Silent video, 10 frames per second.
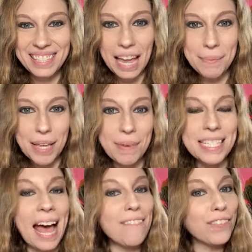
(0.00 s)
Amazon
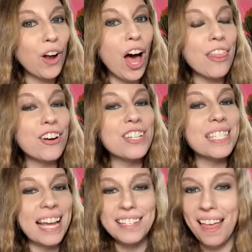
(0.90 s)
must have for
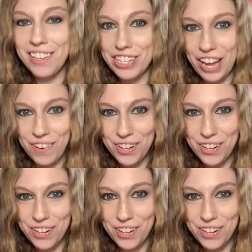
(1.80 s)
authors, technology under